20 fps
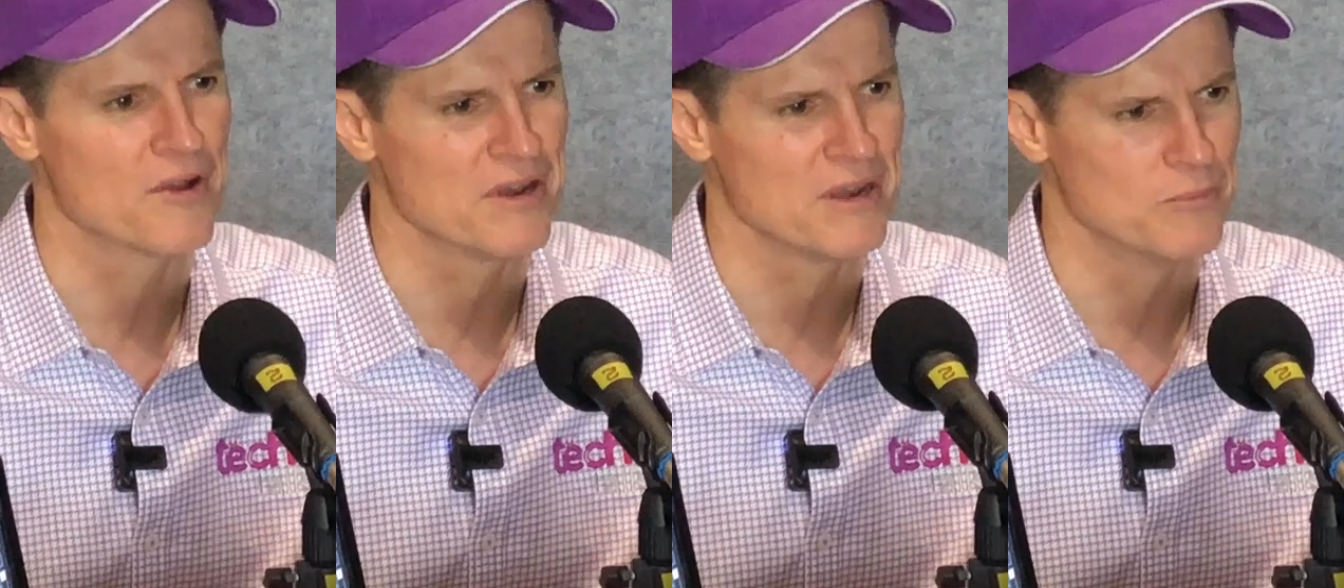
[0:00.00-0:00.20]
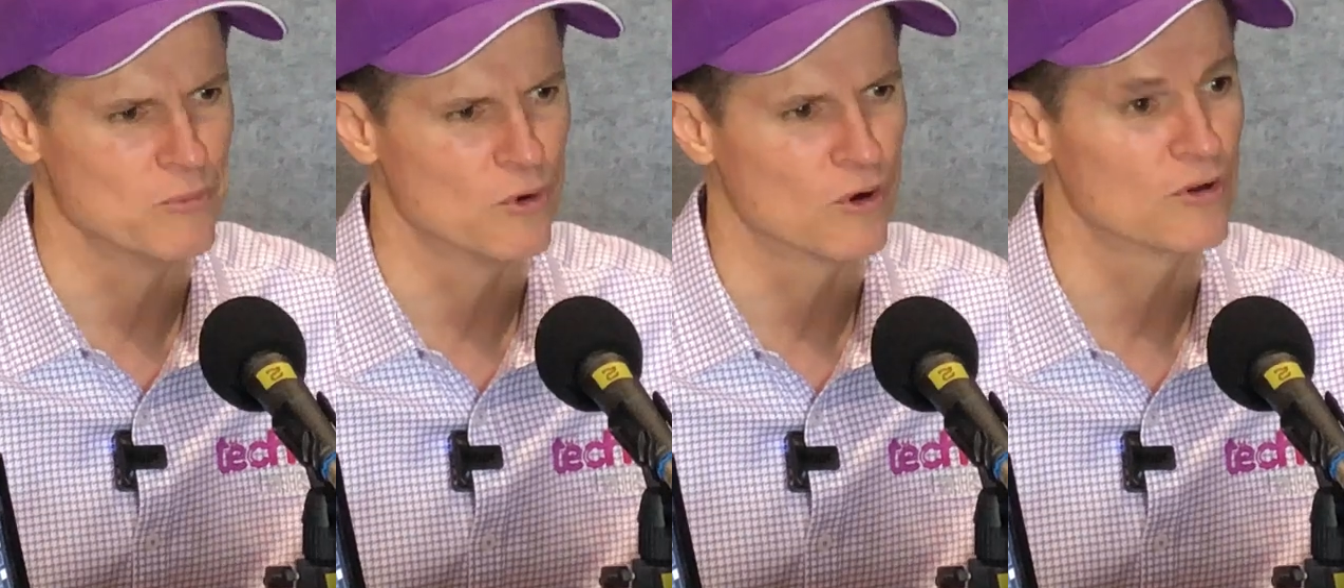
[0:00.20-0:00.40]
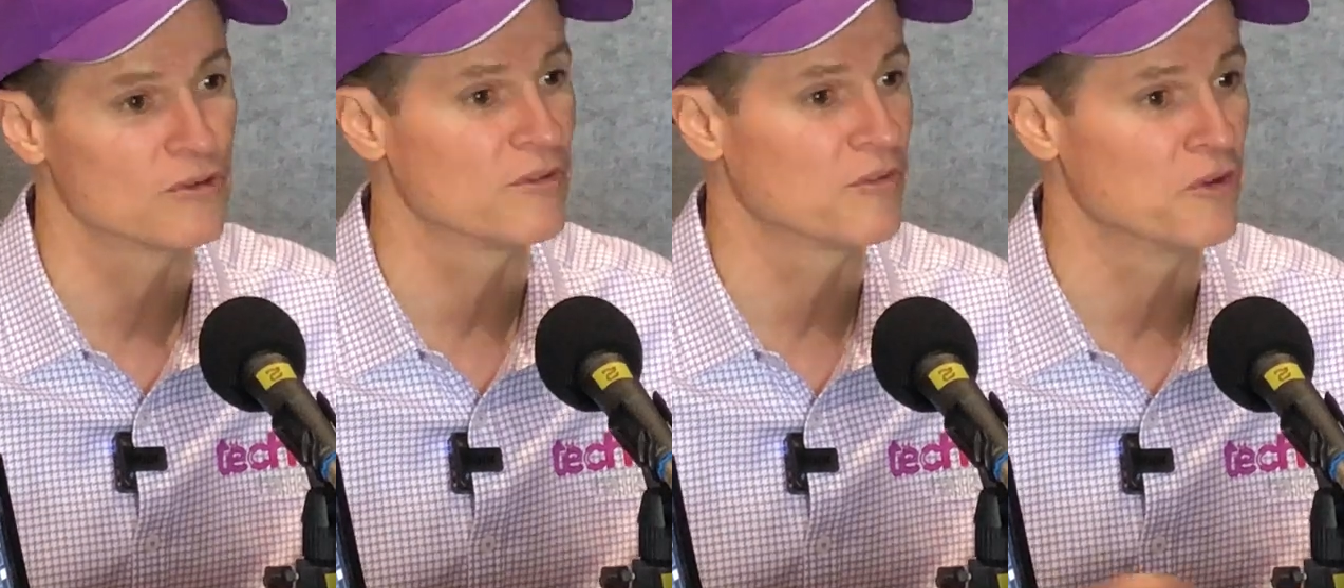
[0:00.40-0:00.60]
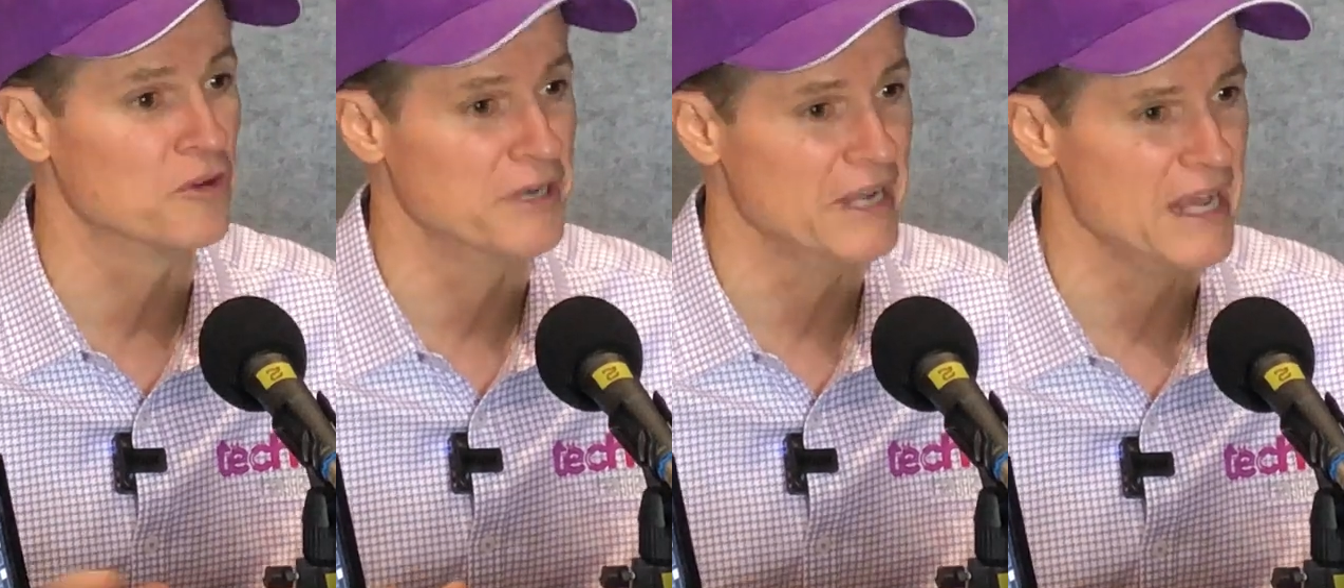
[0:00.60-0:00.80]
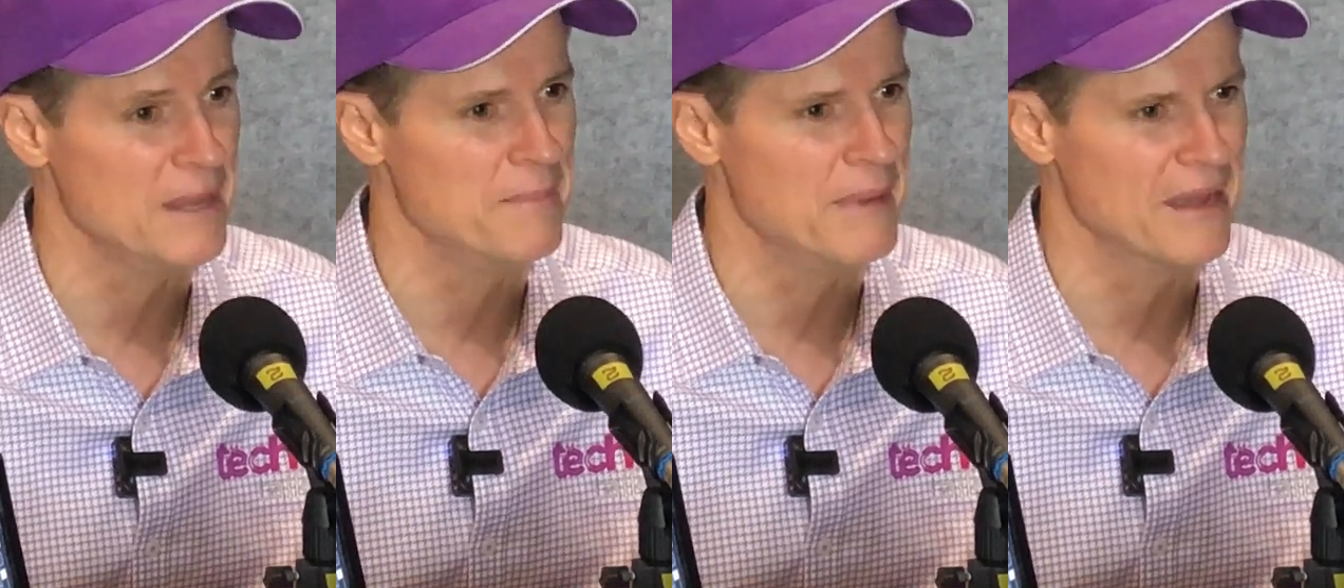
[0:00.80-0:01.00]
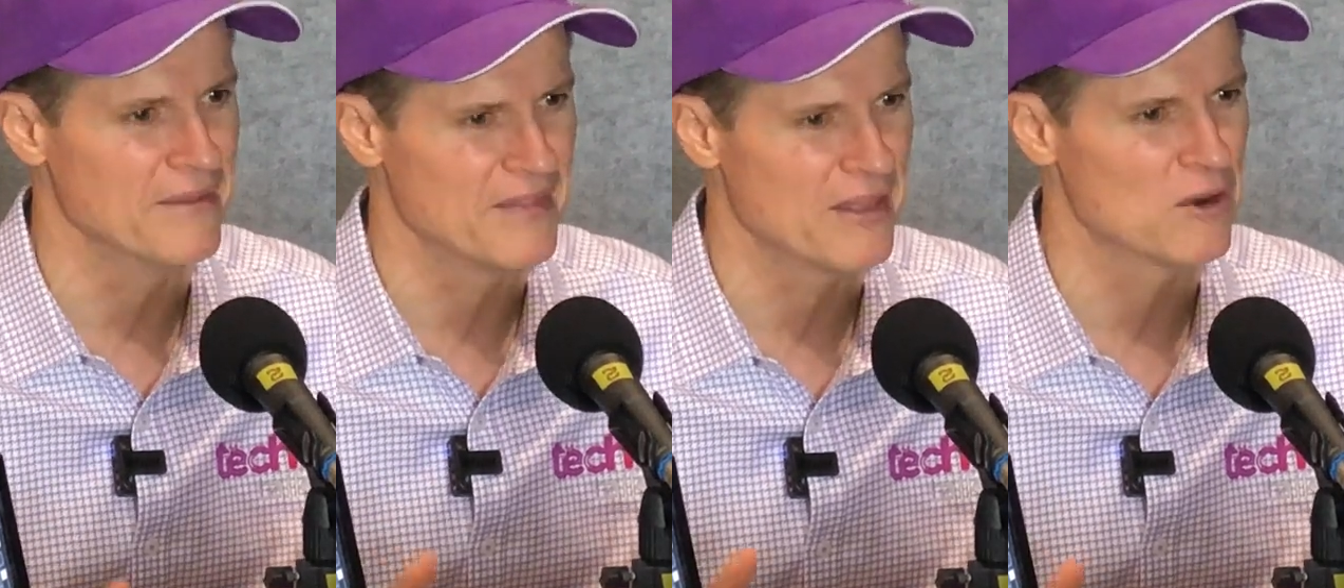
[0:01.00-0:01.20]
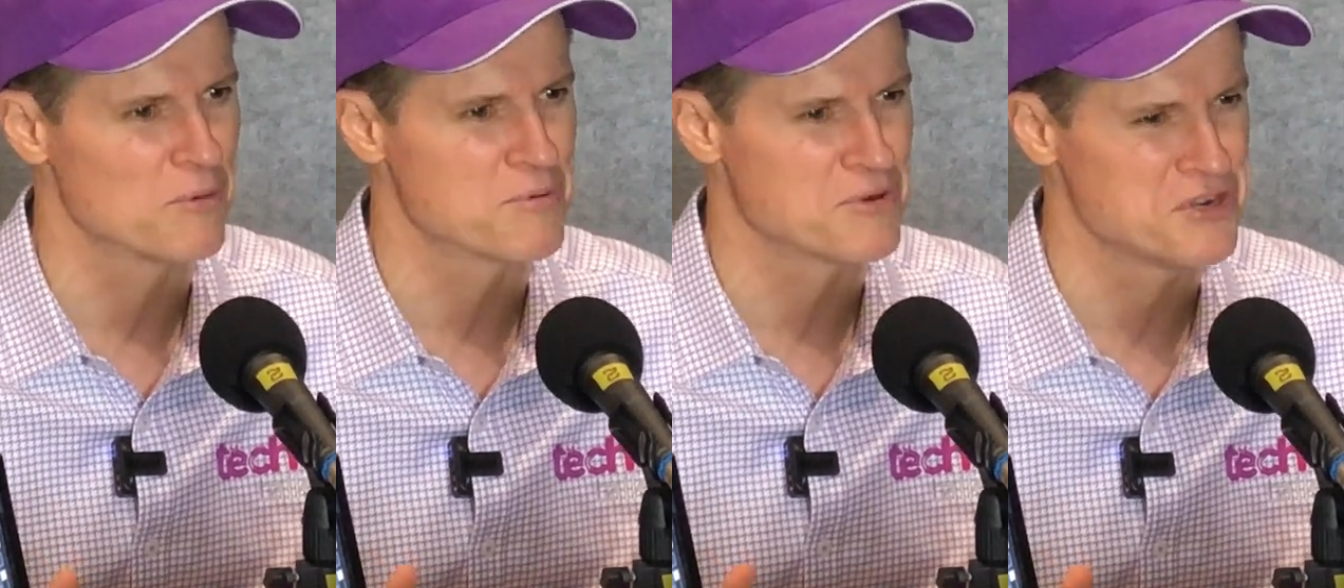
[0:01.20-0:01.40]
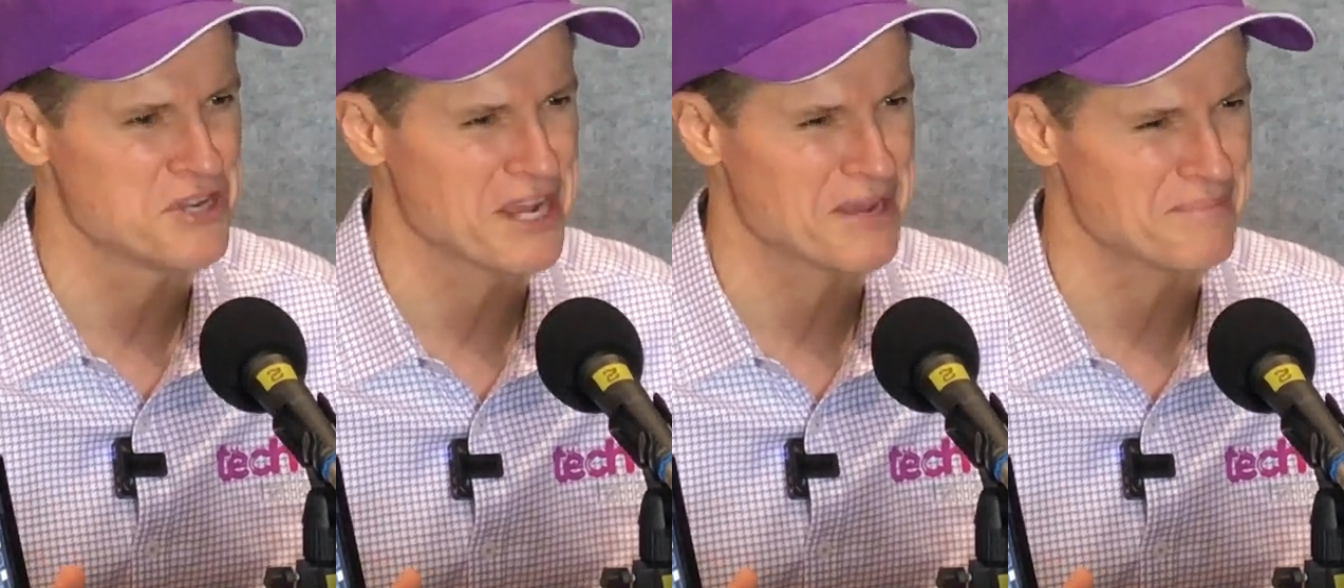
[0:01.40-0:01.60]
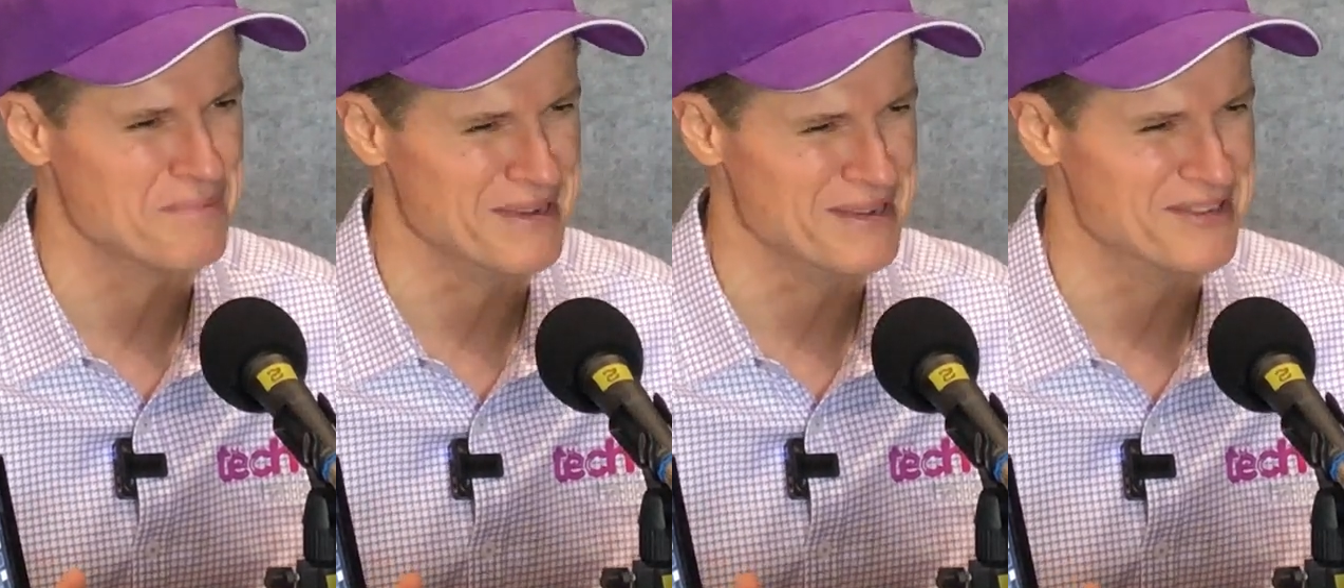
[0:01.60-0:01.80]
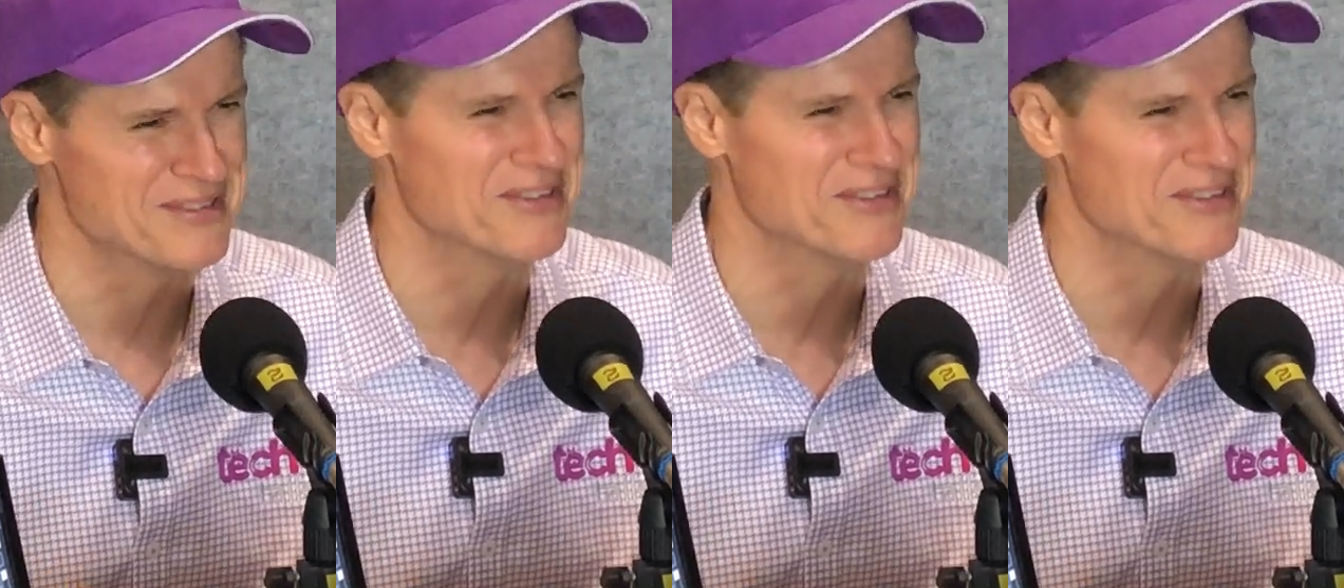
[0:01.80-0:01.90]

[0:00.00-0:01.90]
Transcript: it anymore because I've got an airbag, that'll protect me.